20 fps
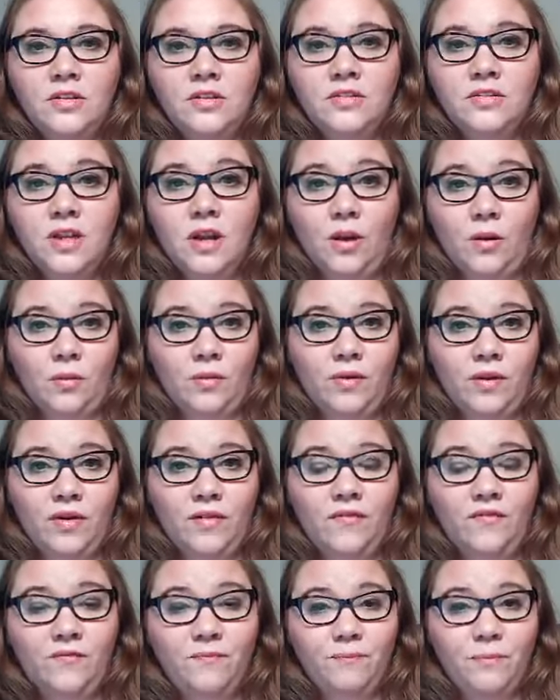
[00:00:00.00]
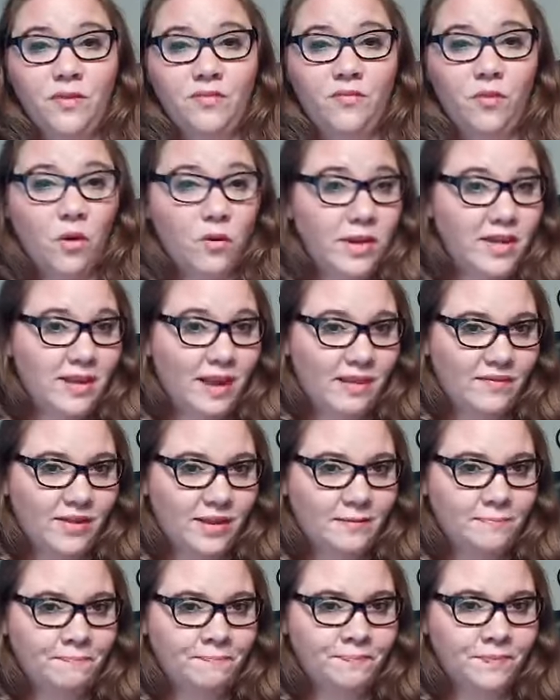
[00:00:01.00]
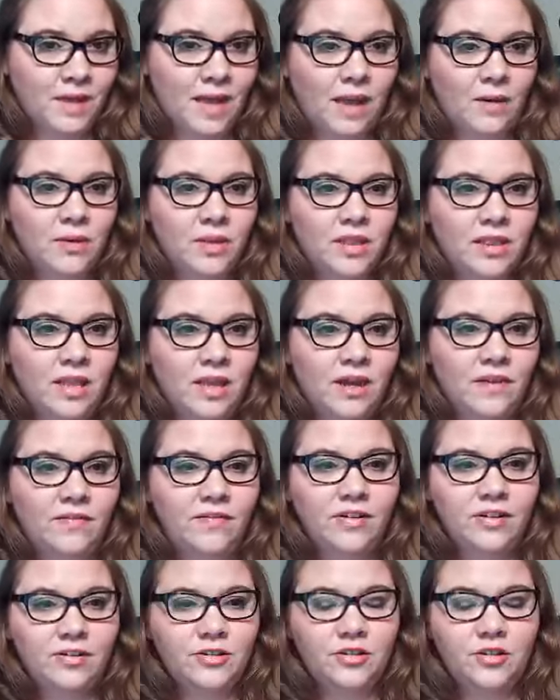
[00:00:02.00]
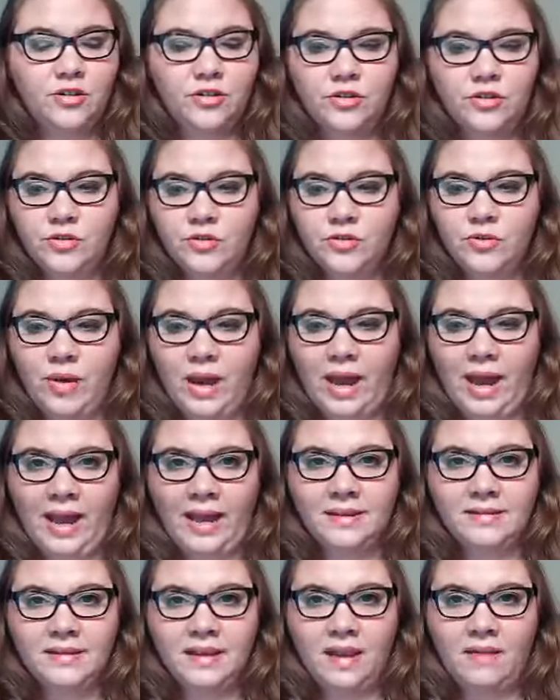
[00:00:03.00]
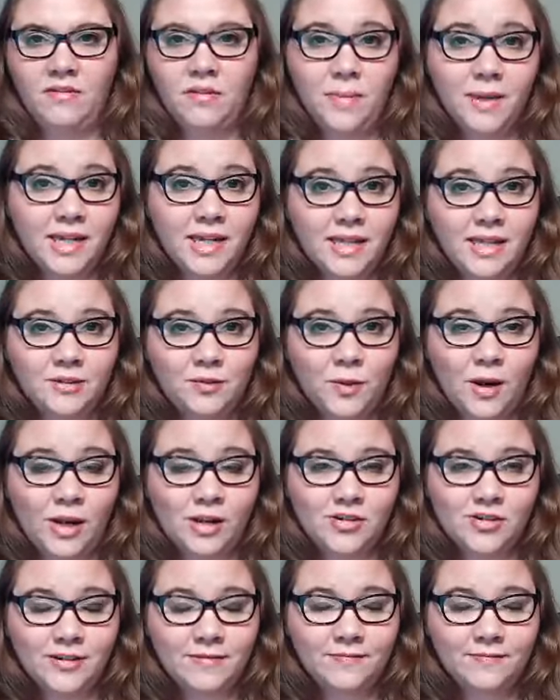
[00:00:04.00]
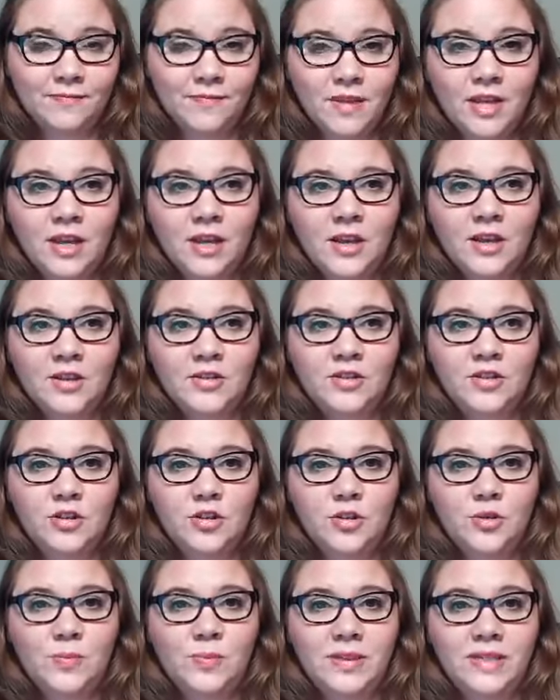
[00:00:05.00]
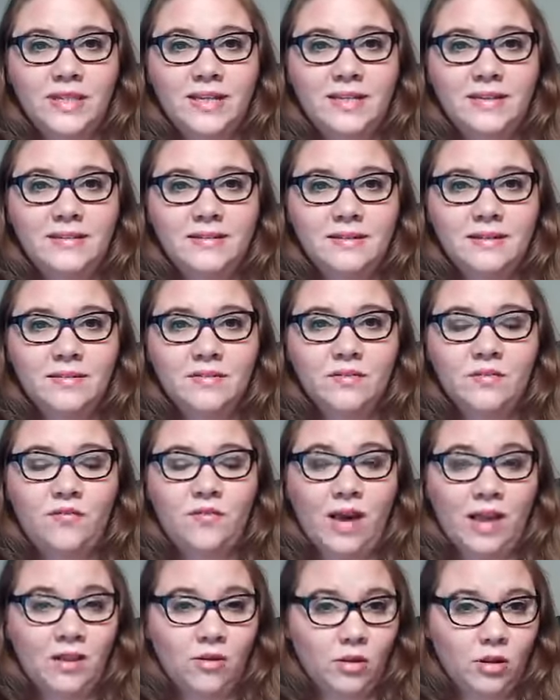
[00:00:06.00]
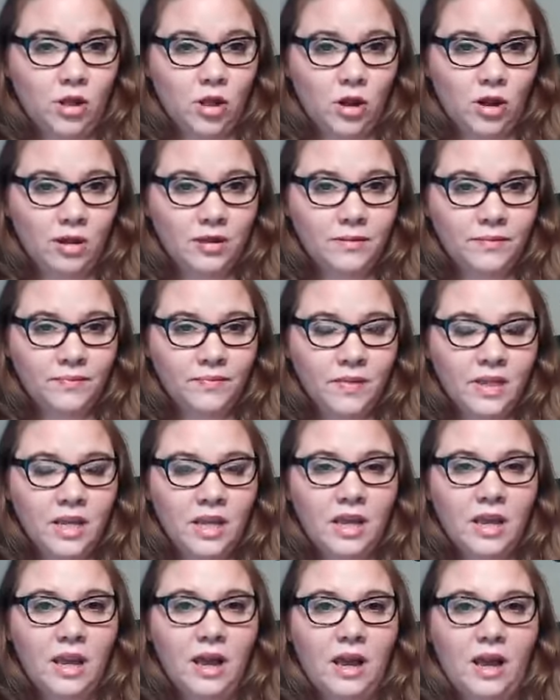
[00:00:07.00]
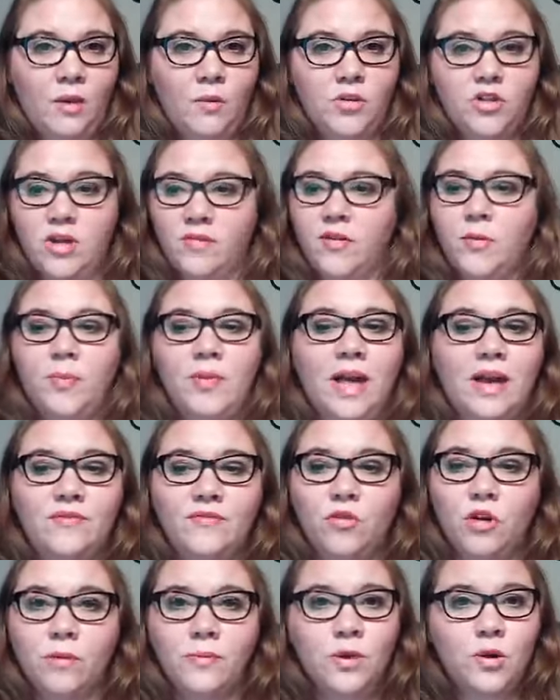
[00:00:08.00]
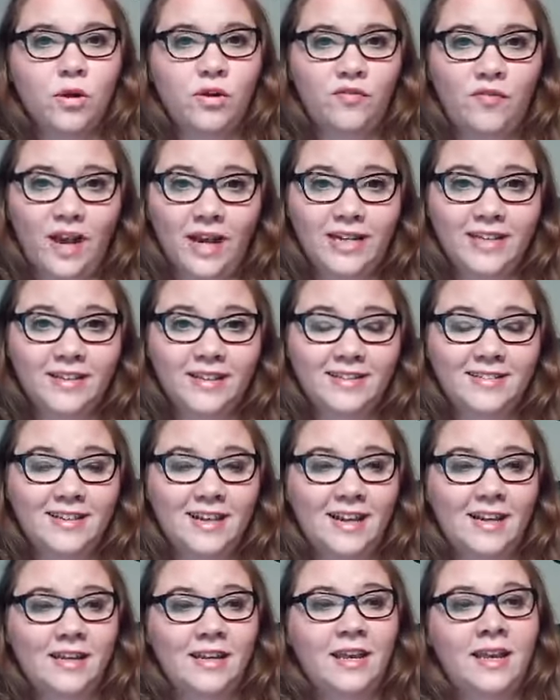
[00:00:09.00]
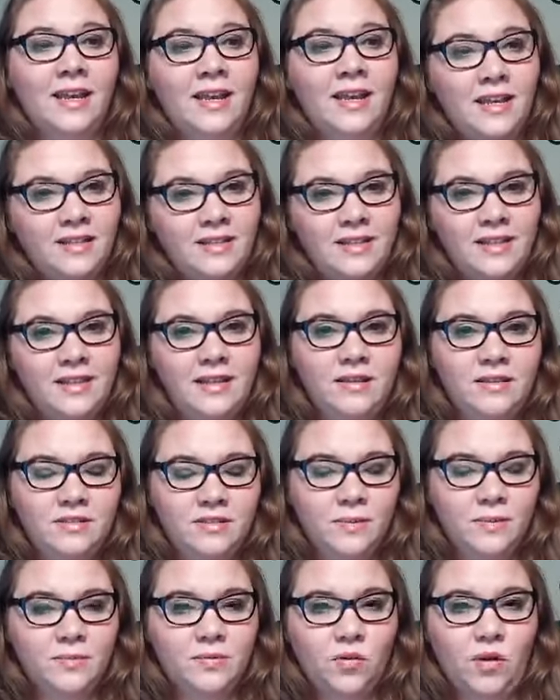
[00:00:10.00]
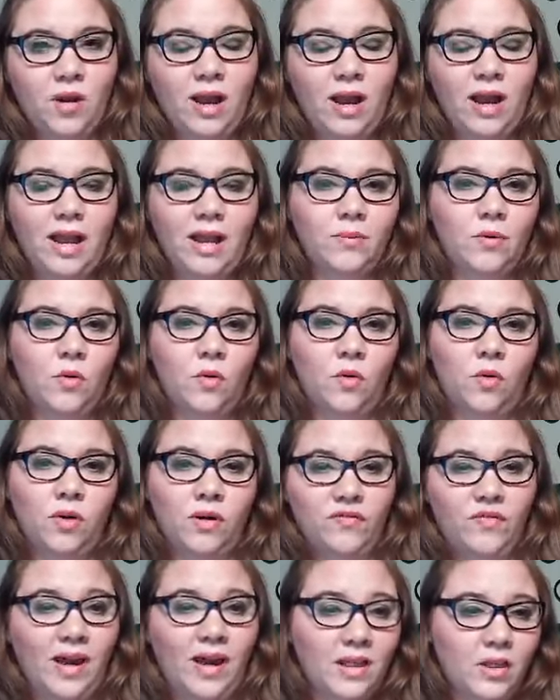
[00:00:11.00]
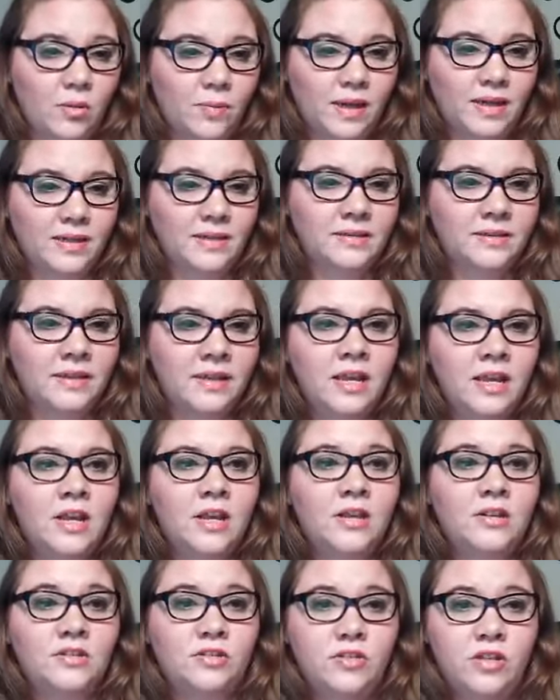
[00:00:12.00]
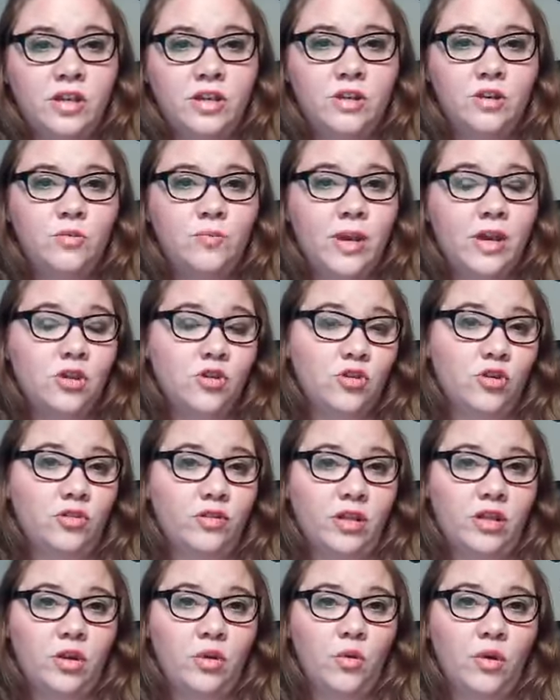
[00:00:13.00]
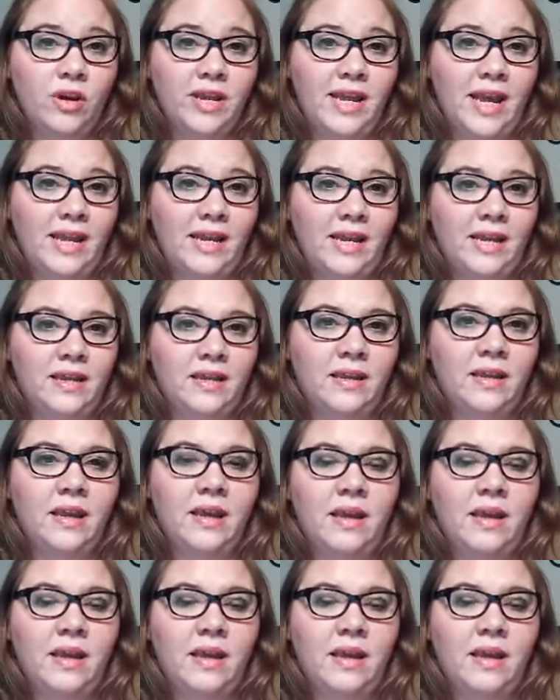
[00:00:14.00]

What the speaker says: So, before we dive in, I would love to ask everybody that's watching to please follow along. Whichever platform you are finding this on, hit the subscribe or follow button so that you make sure that you are getting